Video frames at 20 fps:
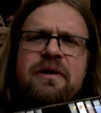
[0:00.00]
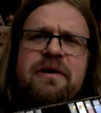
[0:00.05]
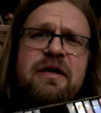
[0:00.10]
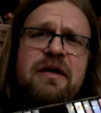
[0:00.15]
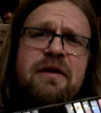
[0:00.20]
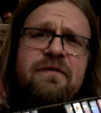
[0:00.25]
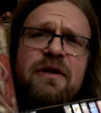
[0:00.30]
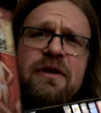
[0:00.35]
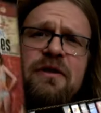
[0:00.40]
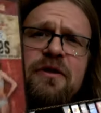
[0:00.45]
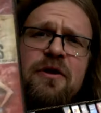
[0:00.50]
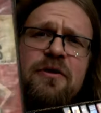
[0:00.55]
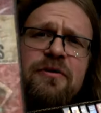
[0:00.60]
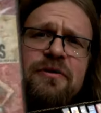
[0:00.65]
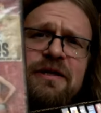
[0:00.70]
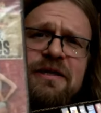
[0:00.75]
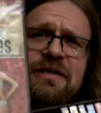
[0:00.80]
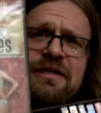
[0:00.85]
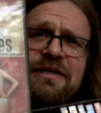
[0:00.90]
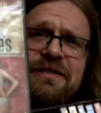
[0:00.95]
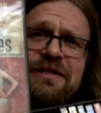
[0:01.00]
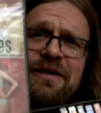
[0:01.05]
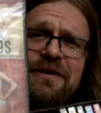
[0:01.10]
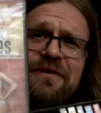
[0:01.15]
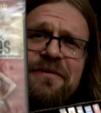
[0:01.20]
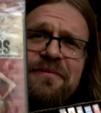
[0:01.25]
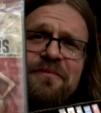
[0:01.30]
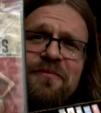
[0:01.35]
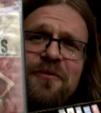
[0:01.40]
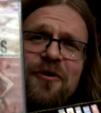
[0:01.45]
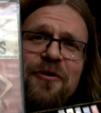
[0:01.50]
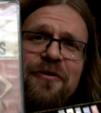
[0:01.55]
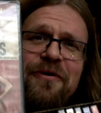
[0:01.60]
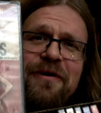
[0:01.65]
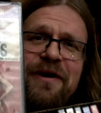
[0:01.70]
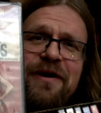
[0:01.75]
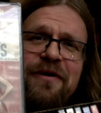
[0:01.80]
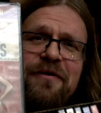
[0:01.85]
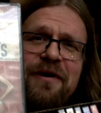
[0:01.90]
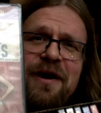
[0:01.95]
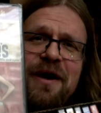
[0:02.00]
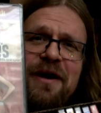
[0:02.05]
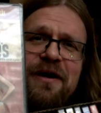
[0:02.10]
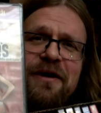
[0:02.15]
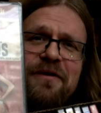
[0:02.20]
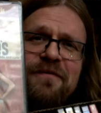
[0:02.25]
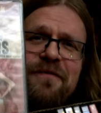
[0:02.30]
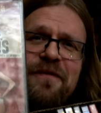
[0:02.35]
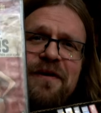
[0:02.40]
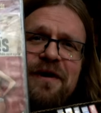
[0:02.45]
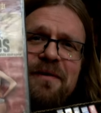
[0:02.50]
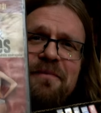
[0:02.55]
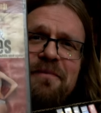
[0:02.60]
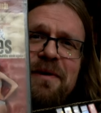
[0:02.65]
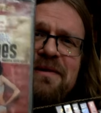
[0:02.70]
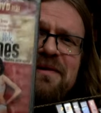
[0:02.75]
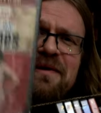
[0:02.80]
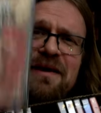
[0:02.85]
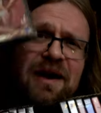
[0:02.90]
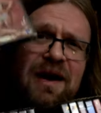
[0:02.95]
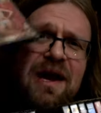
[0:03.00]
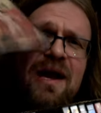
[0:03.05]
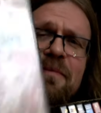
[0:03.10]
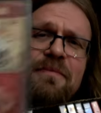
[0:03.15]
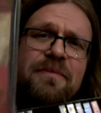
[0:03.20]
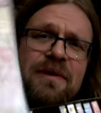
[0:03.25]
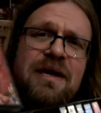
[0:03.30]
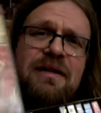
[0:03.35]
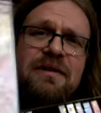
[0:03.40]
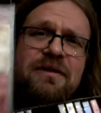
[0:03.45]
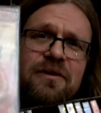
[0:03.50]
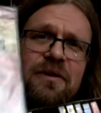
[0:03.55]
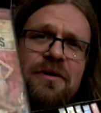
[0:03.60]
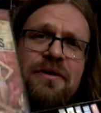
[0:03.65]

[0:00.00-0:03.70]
even though this is a more erotic film, but I'm not